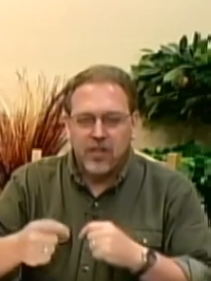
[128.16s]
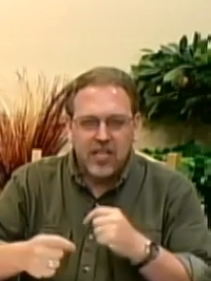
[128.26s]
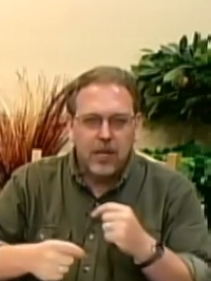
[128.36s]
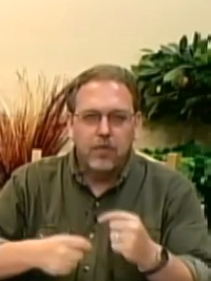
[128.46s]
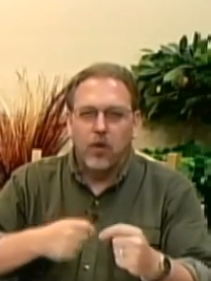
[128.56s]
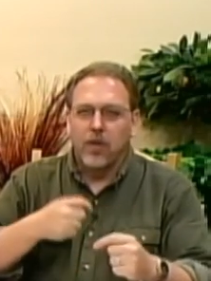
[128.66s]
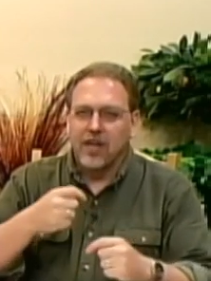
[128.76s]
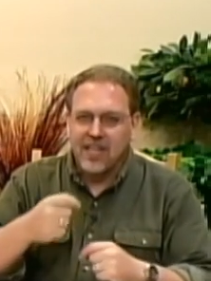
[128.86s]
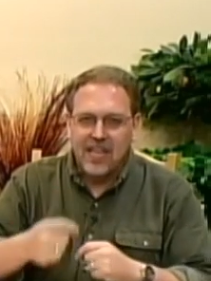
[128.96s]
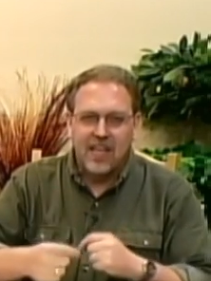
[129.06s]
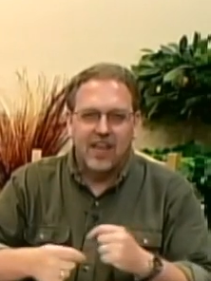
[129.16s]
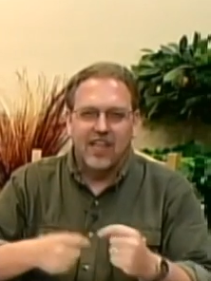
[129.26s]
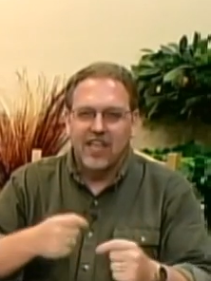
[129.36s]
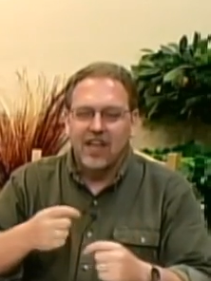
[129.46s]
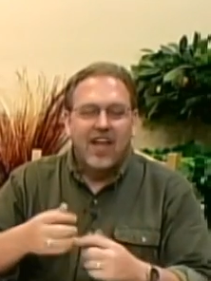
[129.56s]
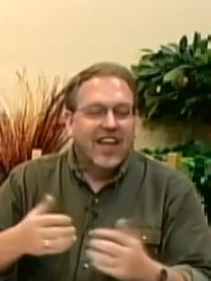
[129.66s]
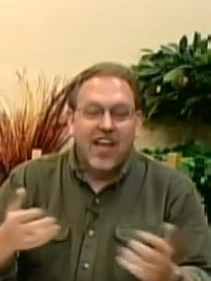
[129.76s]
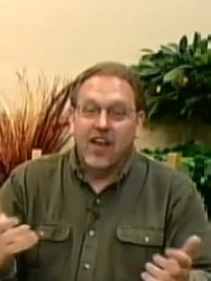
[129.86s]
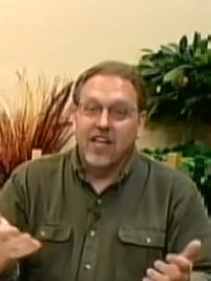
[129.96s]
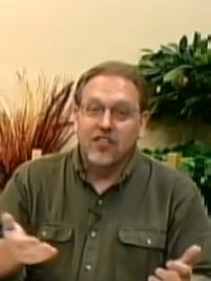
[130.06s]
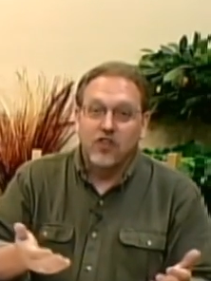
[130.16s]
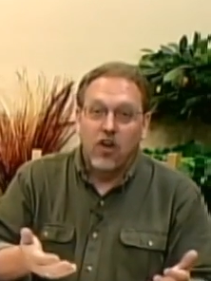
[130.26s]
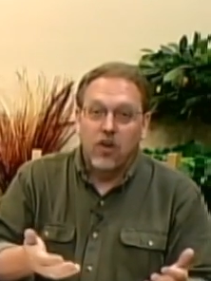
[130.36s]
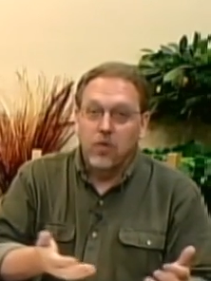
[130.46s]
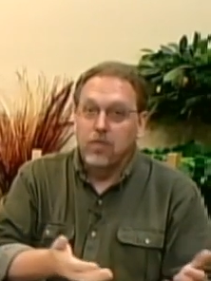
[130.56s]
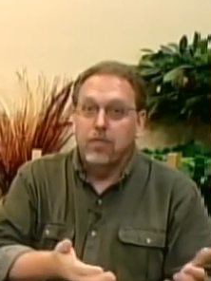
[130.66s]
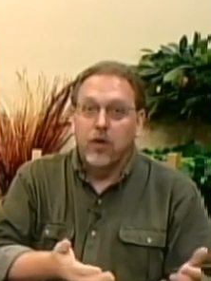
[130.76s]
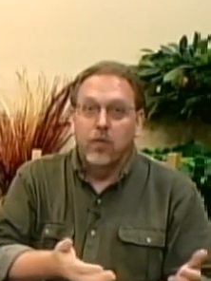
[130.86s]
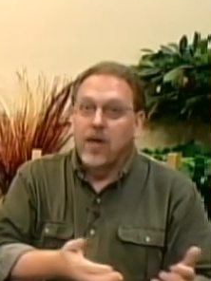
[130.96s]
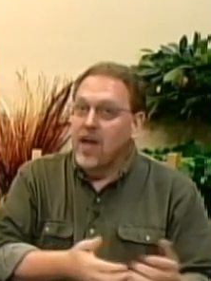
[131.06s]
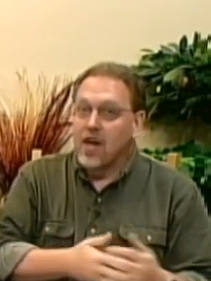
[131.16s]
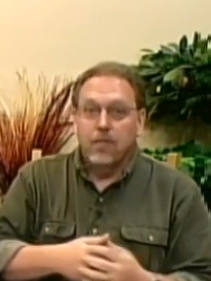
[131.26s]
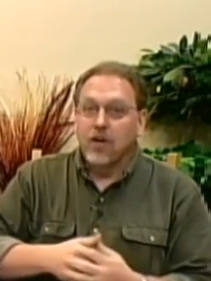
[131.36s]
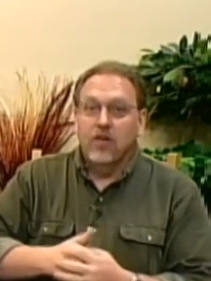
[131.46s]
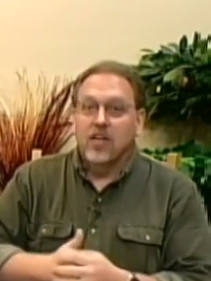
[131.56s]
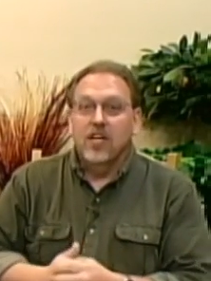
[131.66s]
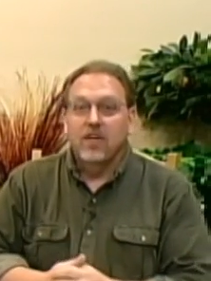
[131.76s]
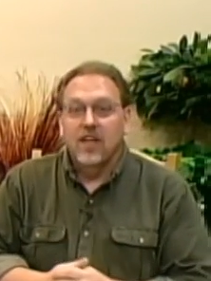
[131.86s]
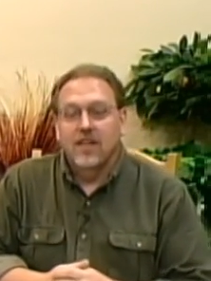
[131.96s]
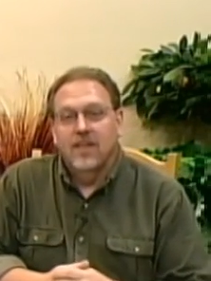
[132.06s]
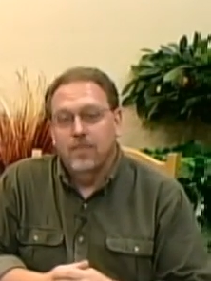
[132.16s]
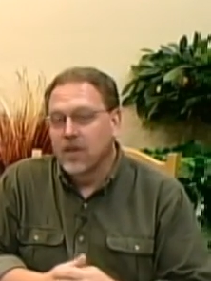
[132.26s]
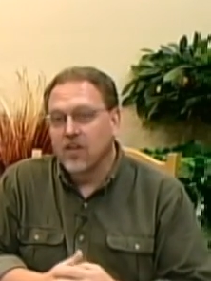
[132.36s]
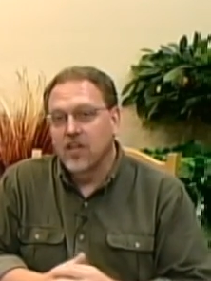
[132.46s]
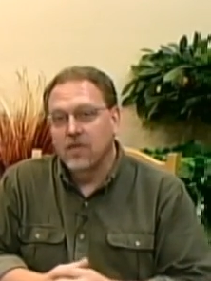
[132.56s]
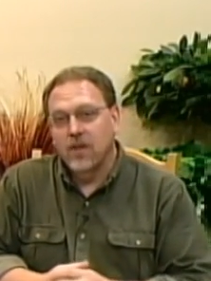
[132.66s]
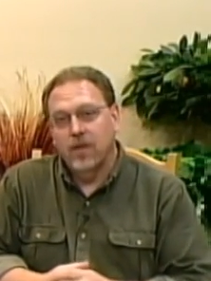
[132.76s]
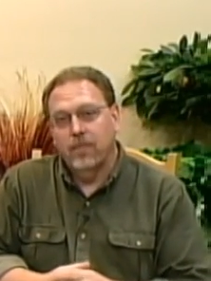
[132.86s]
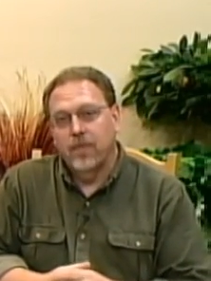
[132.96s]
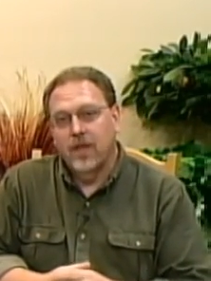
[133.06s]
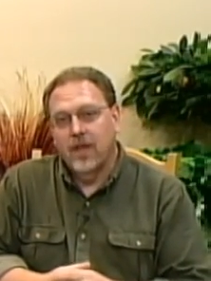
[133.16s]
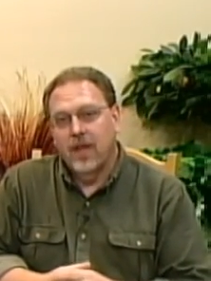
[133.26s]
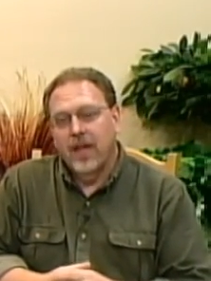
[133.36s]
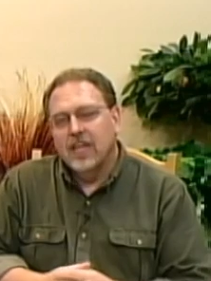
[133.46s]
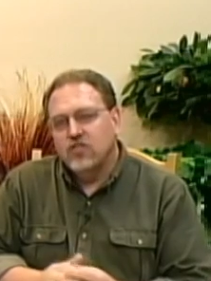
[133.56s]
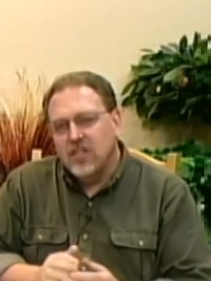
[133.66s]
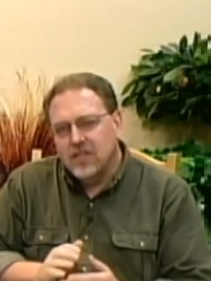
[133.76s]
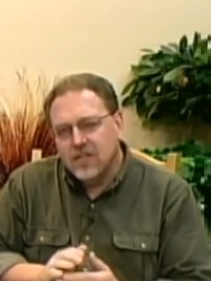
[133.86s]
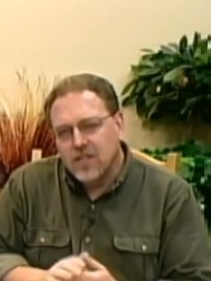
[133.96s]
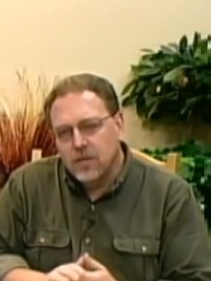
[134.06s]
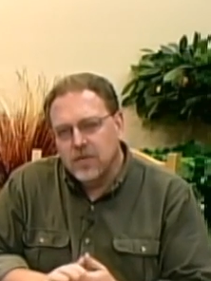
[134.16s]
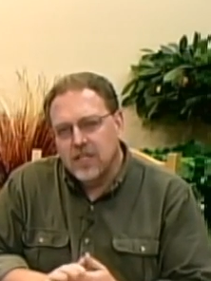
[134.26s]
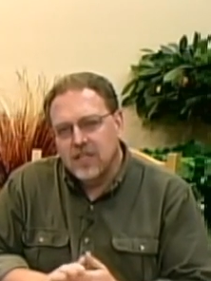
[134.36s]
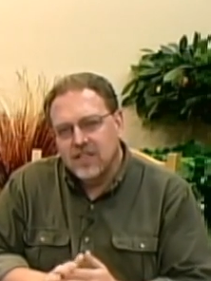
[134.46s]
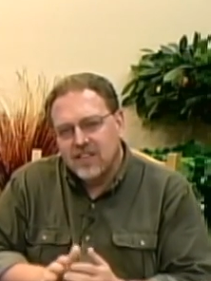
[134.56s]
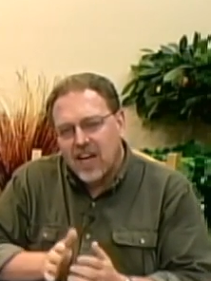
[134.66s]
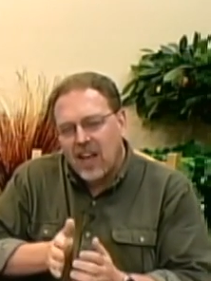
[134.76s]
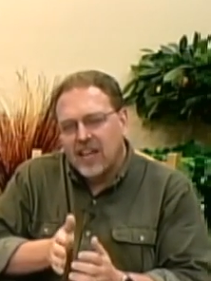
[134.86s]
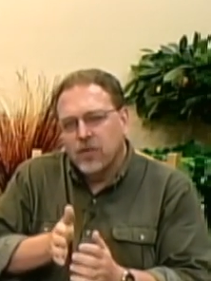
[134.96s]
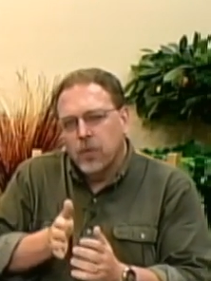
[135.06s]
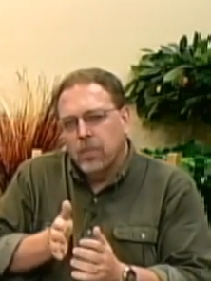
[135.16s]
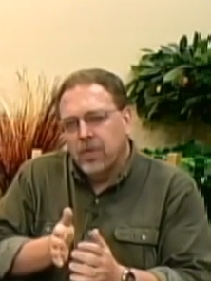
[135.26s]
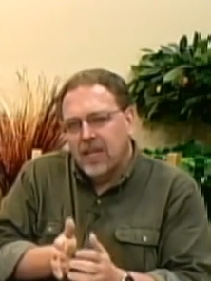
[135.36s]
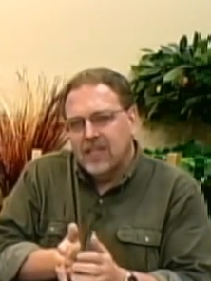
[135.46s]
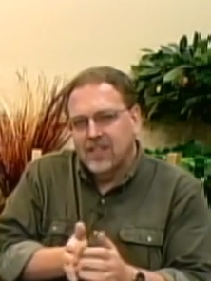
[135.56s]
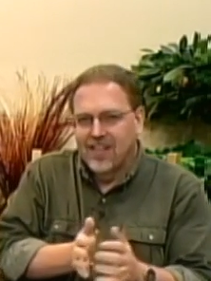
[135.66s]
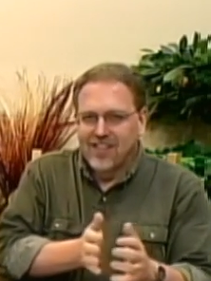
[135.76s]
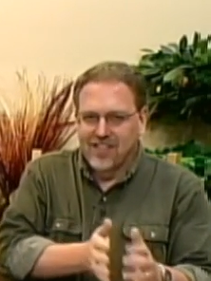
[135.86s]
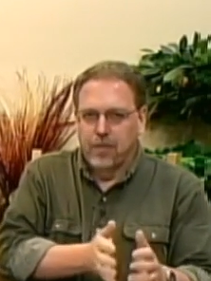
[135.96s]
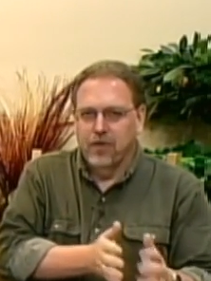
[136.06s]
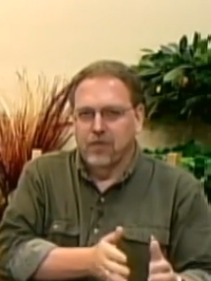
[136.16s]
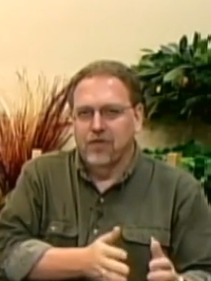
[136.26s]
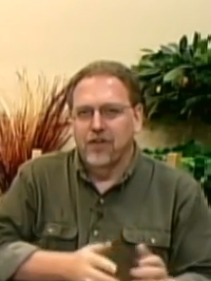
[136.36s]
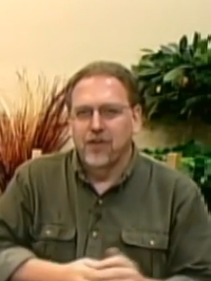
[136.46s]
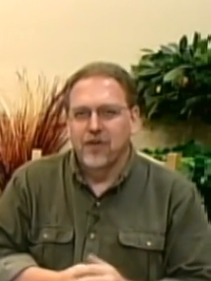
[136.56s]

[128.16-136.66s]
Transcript: keep going again and again, kind of like a dog with a bone. And I'm not going to give in. I'm not going to give up. And Jesus comes in. He says, I'd like to replace something for you.